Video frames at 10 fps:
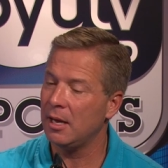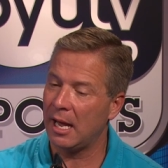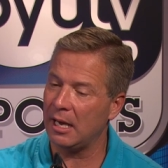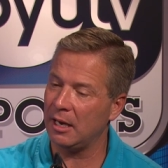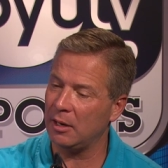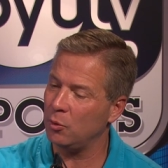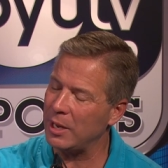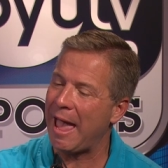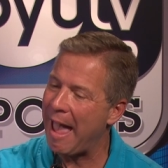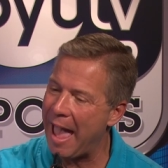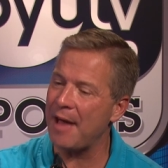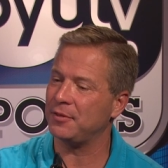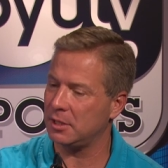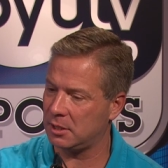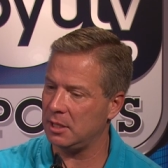And and we have
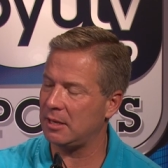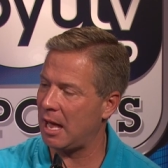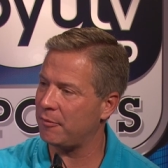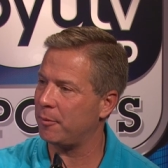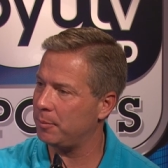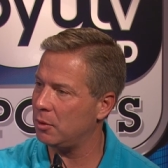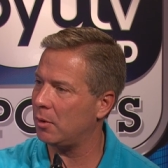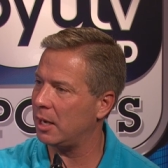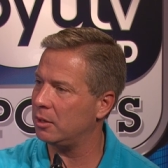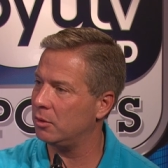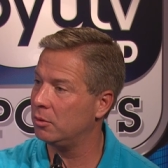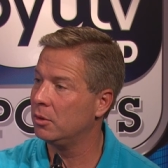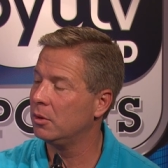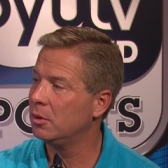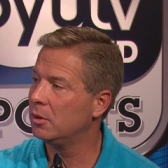to see that from BYU
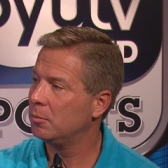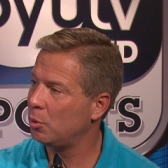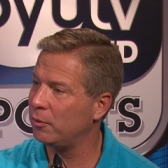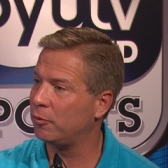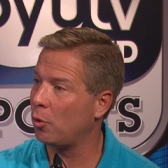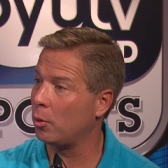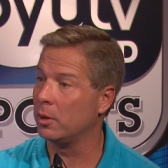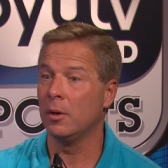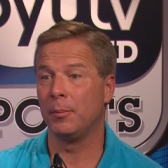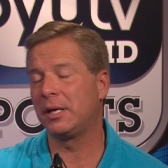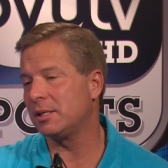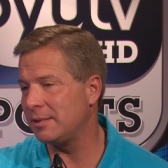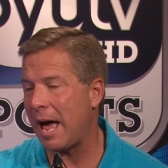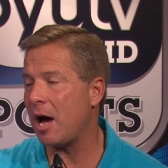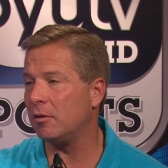moving forward. Because
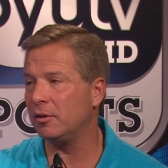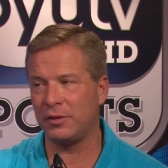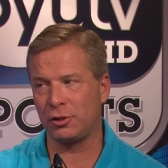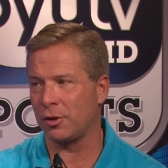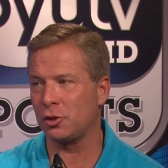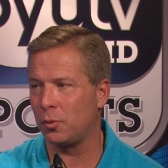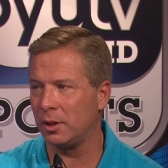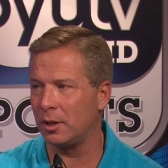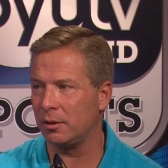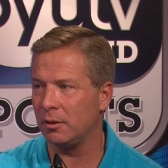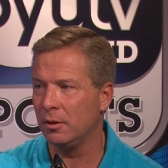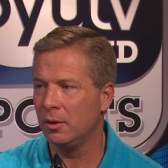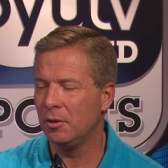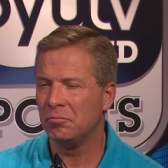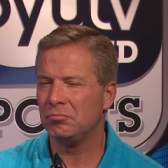now if they trust one another,
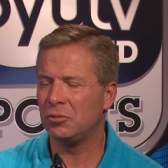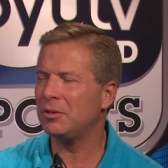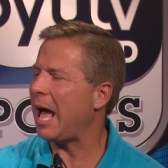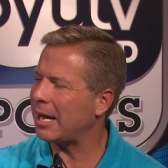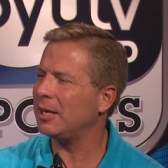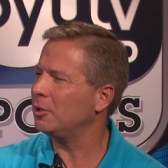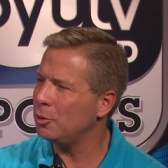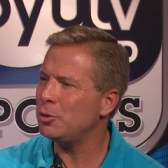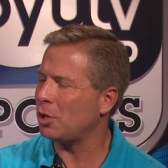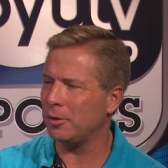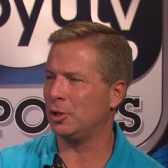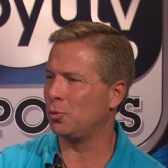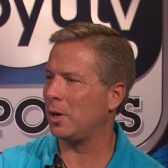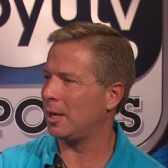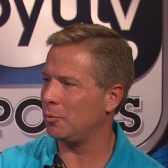they're not going to lose all these
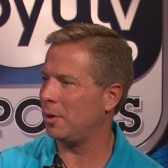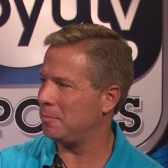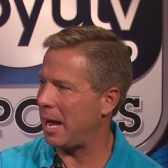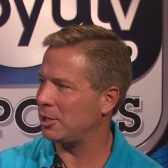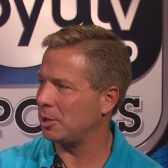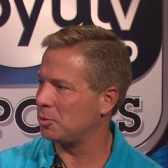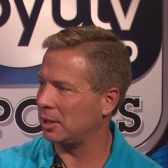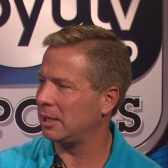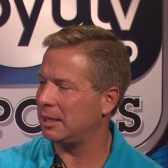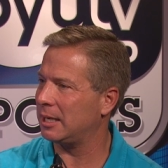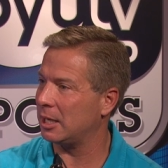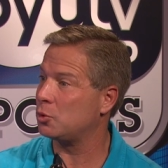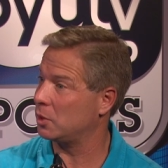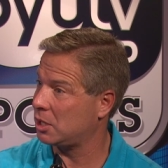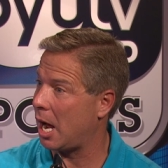one on one matchups like they did against
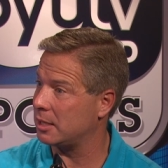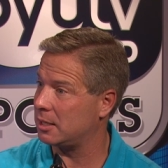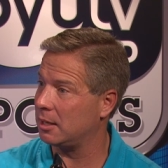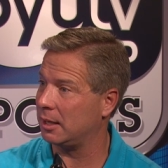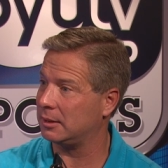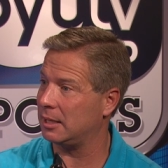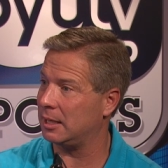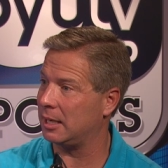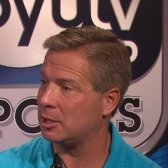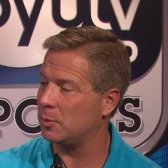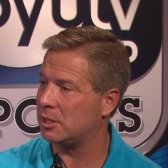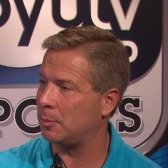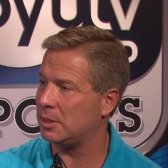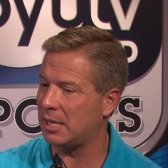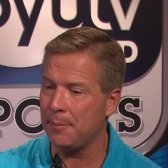Wisconsin and like they did against
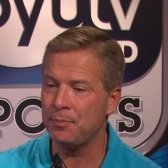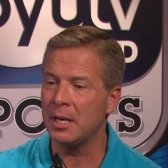Mississippi State.